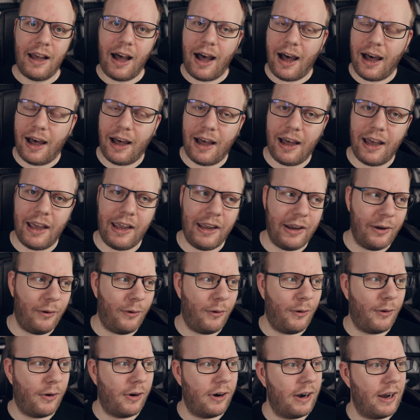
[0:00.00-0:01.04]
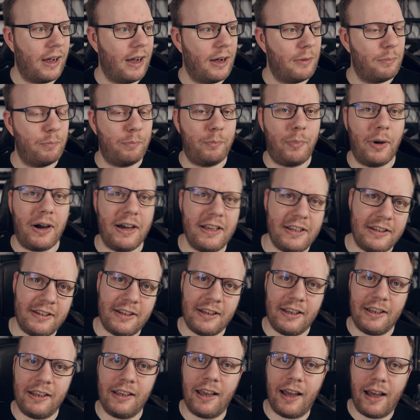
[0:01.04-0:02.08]
I or a
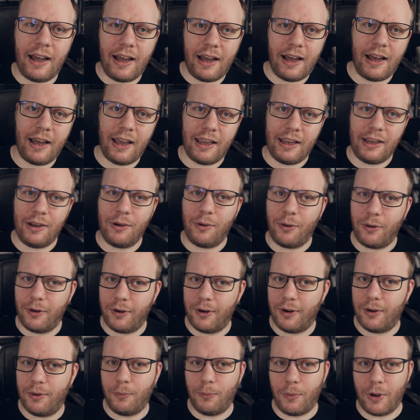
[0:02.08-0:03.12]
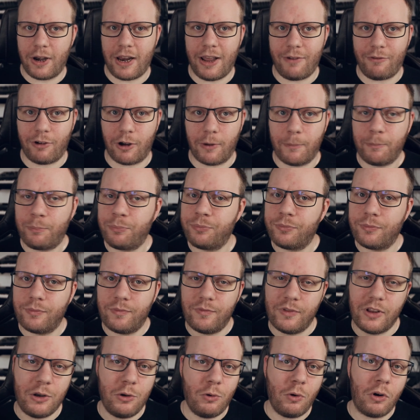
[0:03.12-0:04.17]
buzzing I or whatever.
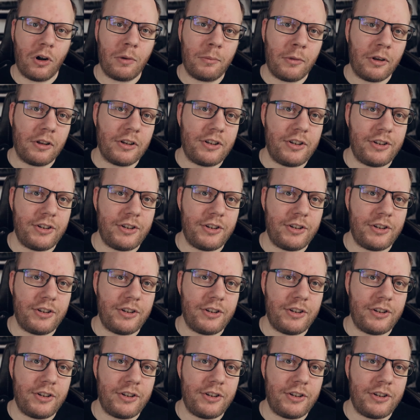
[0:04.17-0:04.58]
The normal